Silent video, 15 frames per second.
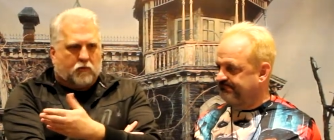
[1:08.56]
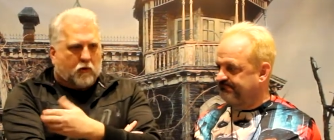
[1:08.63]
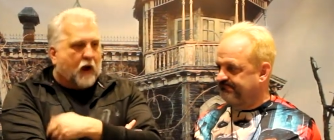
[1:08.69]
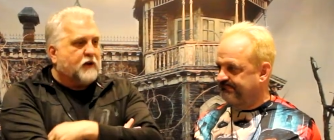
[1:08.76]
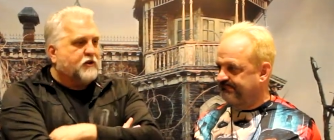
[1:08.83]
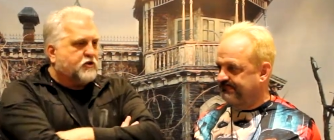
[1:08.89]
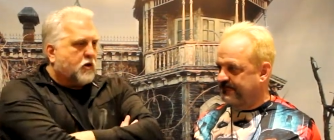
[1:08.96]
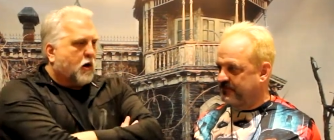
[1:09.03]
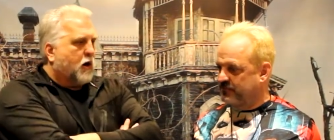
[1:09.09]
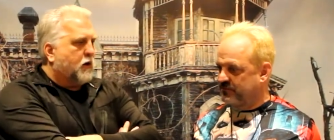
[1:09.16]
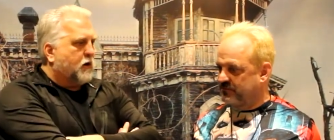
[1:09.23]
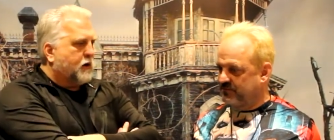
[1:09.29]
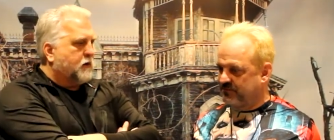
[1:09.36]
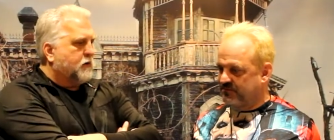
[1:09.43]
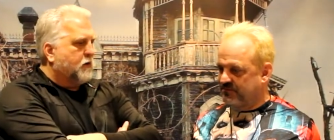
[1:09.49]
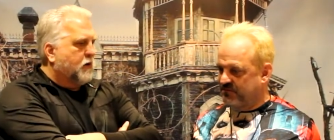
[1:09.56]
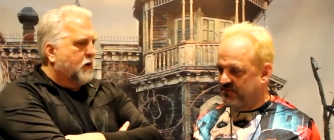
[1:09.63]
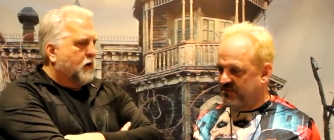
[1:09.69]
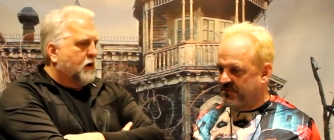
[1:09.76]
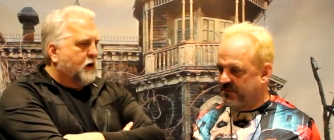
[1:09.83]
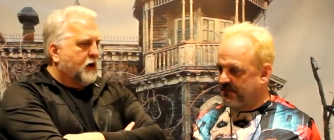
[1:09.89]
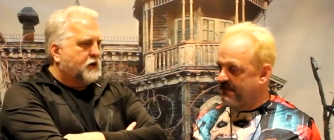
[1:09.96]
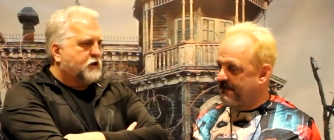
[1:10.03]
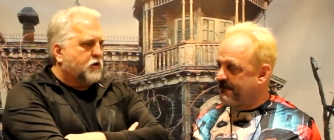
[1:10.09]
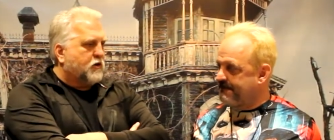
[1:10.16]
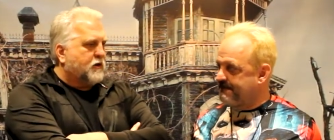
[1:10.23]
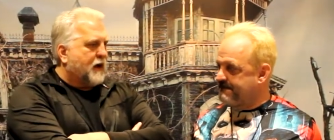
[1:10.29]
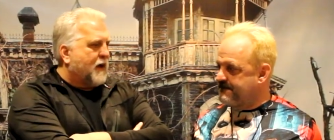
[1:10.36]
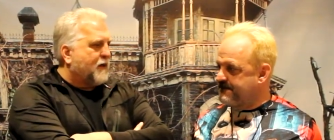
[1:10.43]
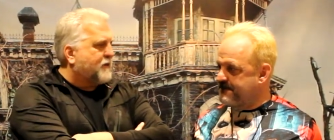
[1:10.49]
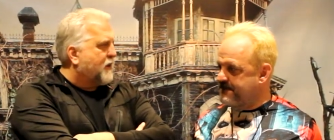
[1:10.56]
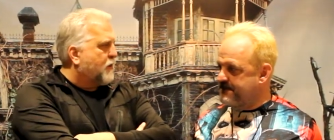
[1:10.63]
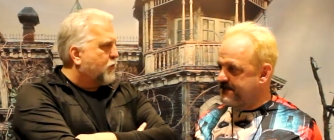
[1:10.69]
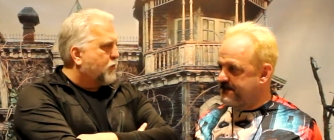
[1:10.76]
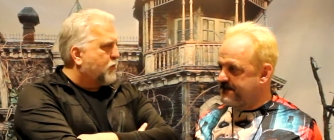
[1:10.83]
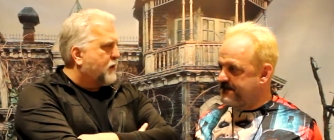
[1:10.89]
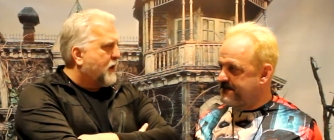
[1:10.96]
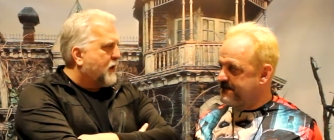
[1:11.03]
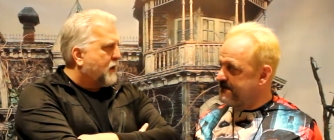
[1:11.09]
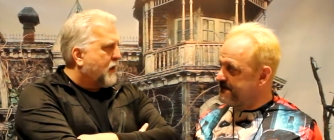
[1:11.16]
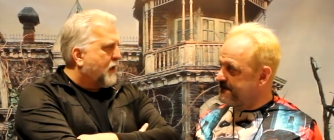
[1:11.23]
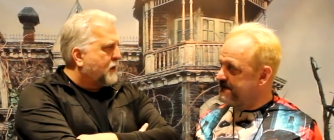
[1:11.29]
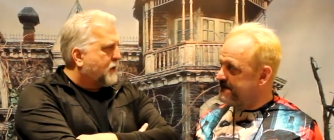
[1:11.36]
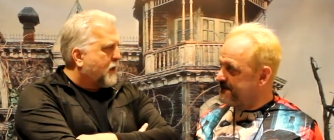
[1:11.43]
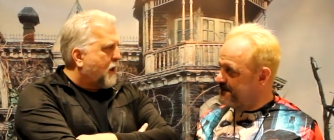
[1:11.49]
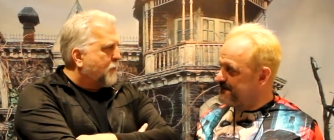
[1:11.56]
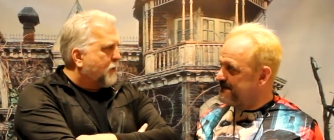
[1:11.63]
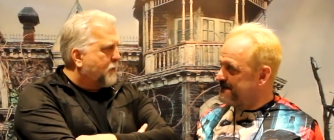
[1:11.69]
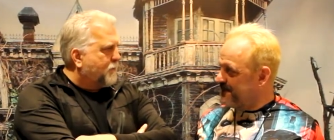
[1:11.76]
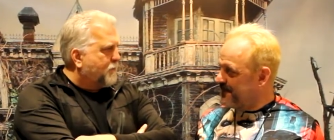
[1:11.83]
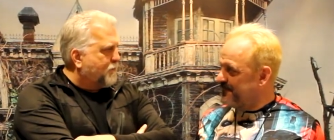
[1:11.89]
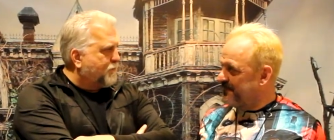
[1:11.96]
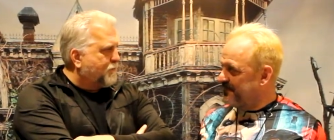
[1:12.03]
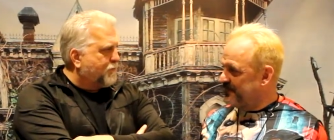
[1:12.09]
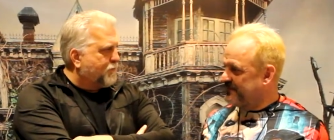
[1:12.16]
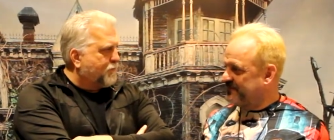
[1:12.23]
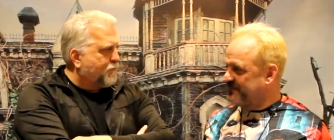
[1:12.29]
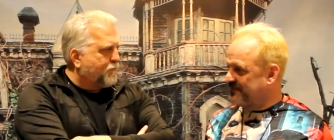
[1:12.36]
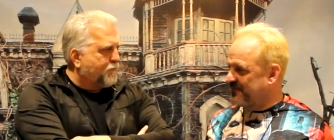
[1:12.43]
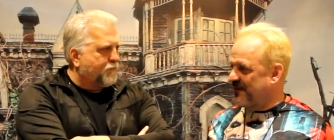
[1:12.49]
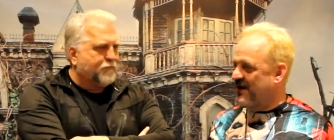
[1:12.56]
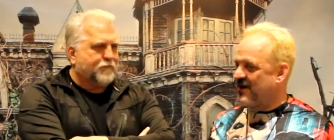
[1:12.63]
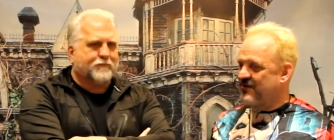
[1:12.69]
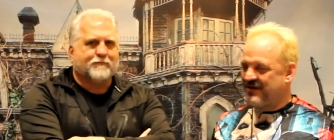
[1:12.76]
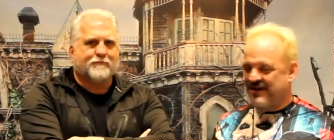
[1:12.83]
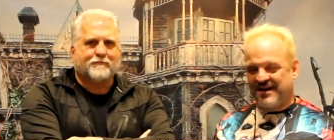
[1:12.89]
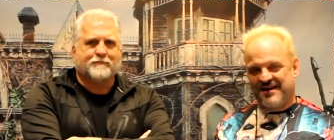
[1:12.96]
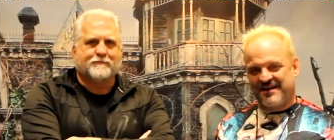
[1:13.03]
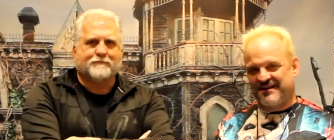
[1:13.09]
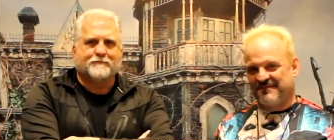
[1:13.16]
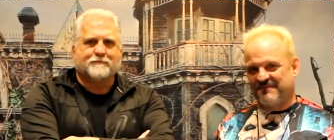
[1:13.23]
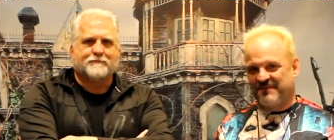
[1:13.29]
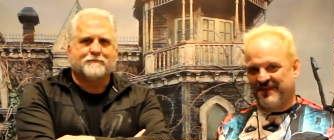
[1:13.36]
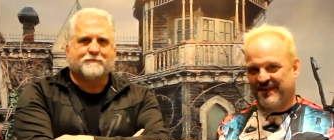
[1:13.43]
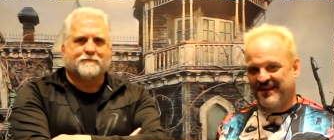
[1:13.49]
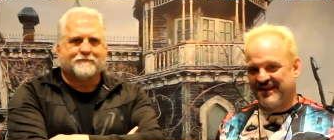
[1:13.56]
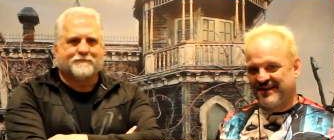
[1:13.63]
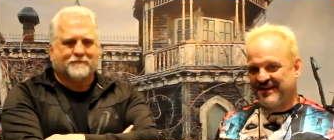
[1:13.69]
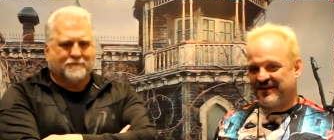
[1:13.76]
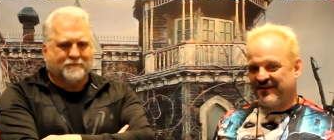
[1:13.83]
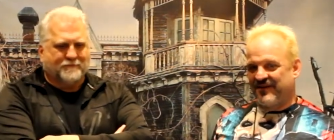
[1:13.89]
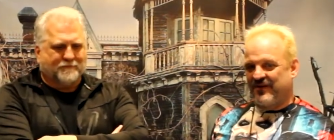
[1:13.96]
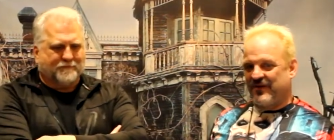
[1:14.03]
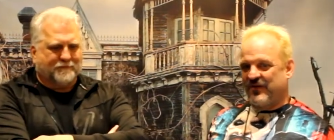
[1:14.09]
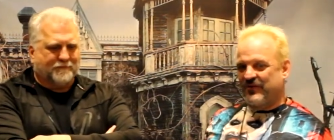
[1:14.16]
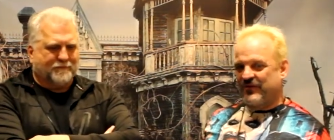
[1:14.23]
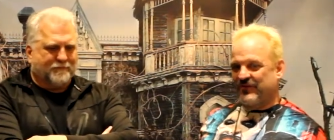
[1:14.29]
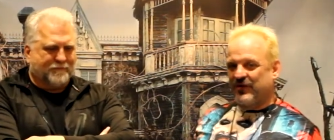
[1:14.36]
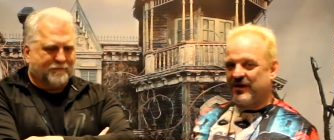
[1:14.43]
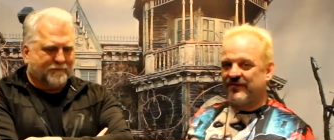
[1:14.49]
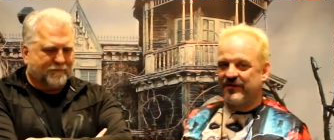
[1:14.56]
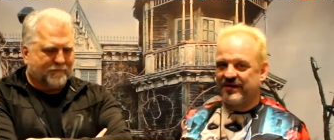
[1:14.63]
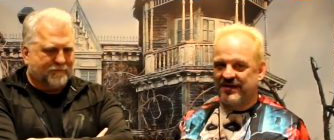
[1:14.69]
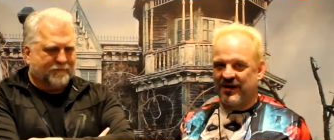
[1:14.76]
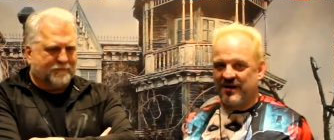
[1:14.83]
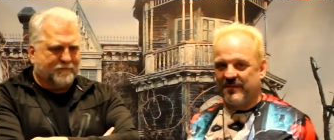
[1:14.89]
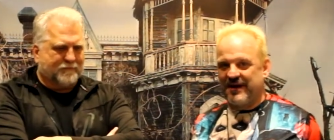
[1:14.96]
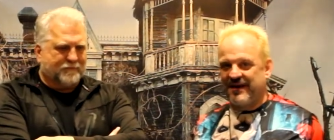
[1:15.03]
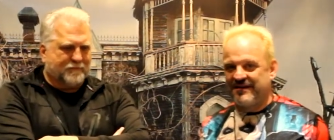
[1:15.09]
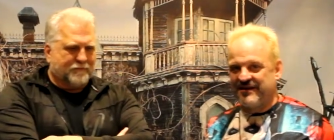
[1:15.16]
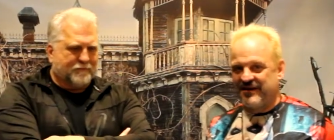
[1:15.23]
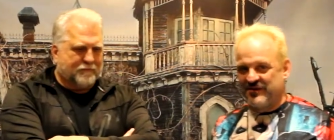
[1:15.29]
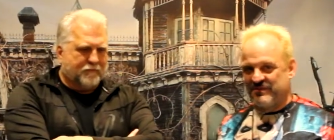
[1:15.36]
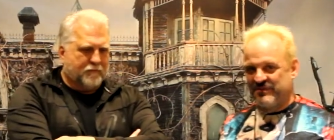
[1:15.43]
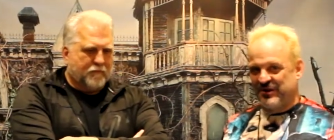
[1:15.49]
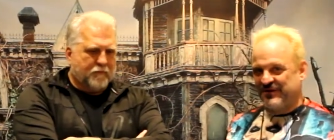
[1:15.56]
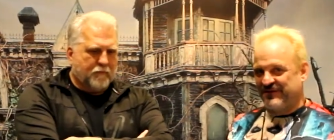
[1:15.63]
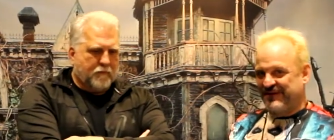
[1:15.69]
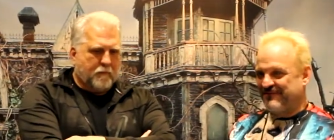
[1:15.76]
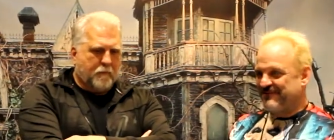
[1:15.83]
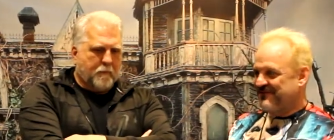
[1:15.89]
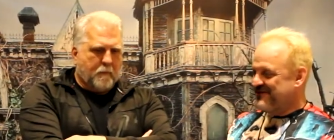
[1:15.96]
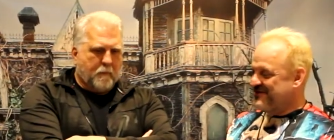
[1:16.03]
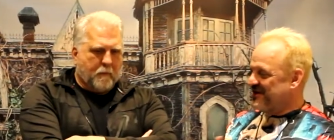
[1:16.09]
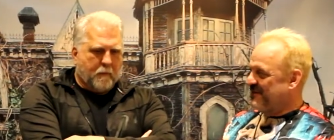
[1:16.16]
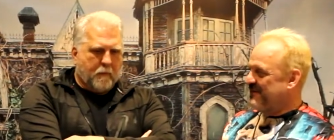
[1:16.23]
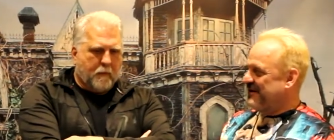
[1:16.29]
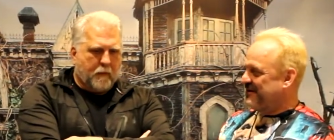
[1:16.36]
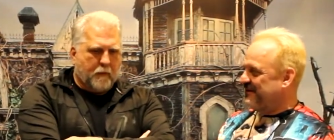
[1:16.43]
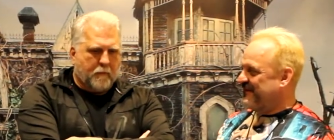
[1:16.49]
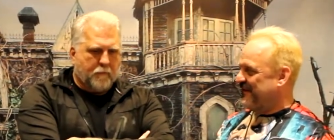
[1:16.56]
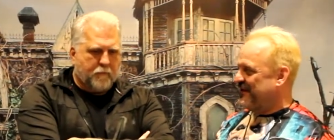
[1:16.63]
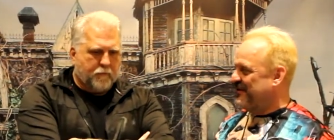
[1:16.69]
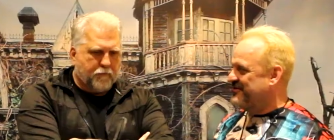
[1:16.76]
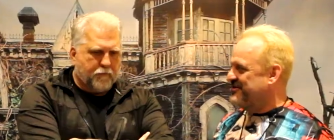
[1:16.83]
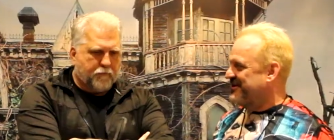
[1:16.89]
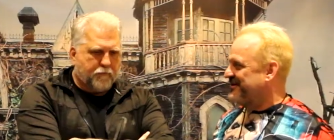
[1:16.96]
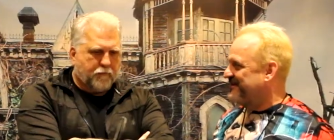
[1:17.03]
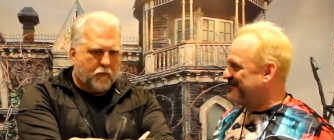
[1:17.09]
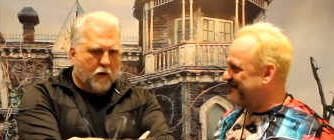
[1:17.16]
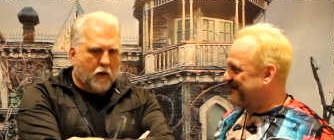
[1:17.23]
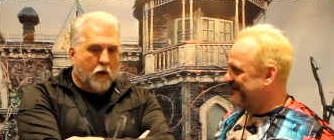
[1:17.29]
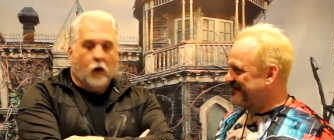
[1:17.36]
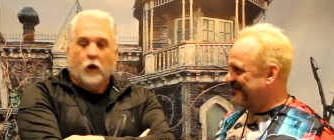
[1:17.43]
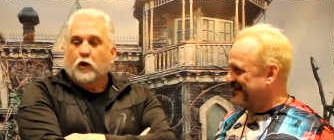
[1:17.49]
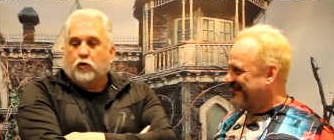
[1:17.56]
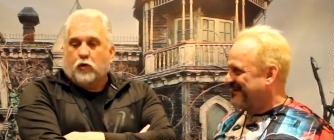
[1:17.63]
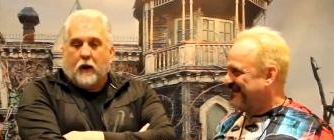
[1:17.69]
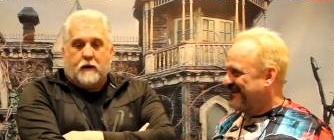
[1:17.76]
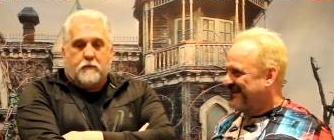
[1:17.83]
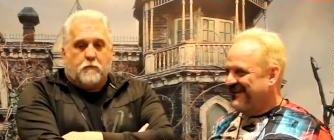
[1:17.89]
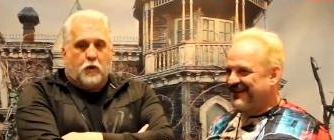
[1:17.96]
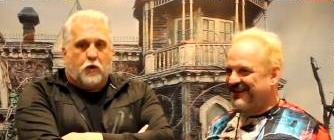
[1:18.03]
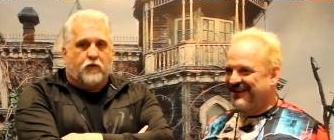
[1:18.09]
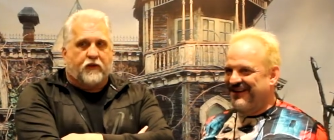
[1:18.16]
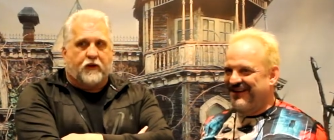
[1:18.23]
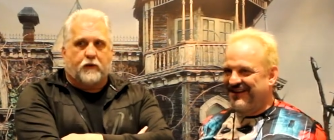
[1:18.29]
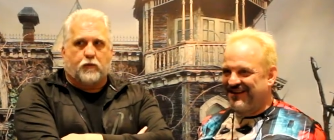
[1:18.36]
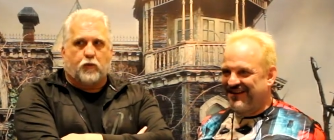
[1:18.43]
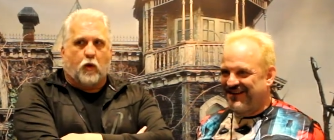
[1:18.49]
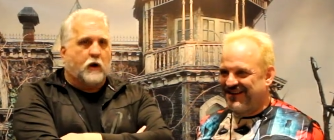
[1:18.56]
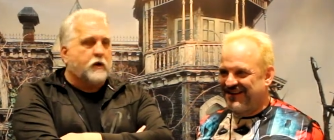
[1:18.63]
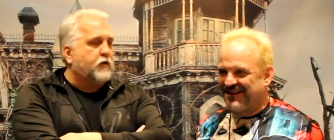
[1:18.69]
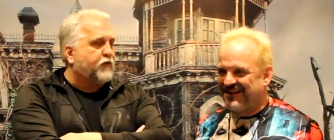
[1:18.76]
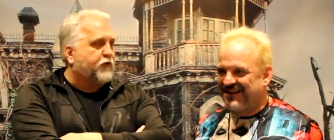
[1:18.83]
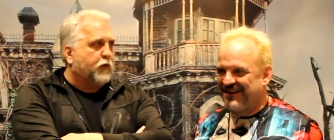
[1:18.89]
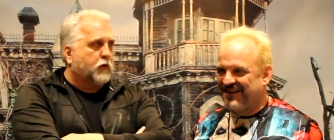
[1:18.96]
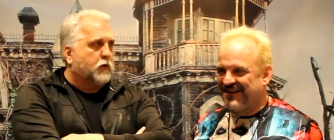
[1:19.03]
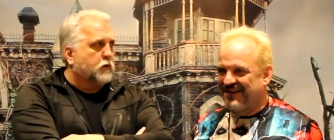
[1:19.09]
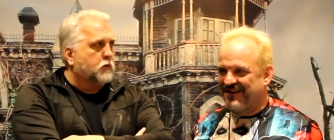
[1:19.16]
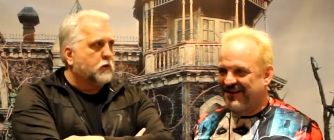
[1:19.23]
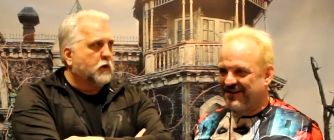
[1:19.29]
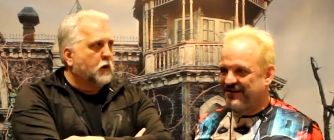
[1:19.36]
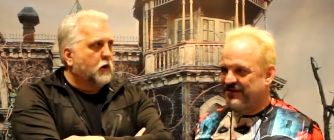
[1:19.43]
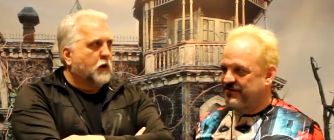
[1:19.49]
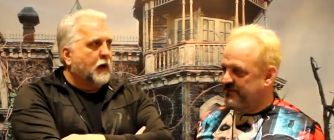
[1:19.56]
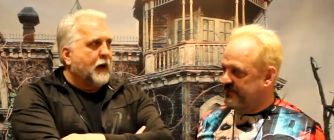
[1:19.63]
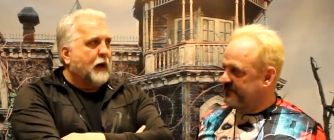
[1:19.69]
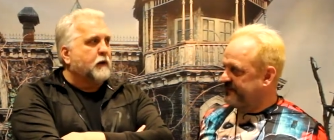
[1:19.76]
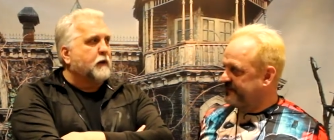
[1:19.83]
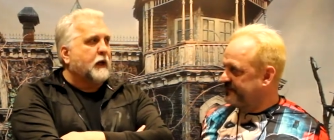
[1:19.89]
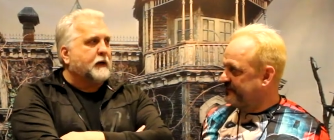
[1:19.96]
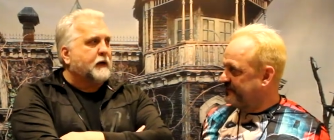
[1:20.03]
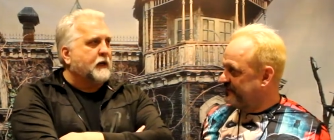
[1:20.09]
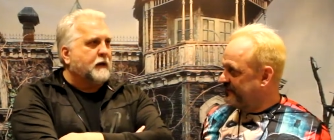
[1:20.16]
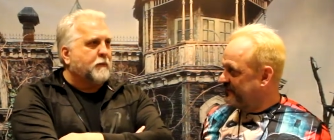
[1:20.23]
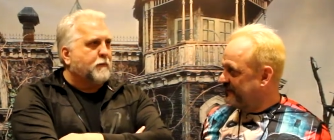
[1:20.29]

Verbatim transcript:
Speaker 1: rock star, and it turned out that we had a lot in common. Okay.
Speaker 2: Why don't we talk about another movie? Let's talk about The Fugitive.
Speaker 1: Great movie, wonderful. How lucky to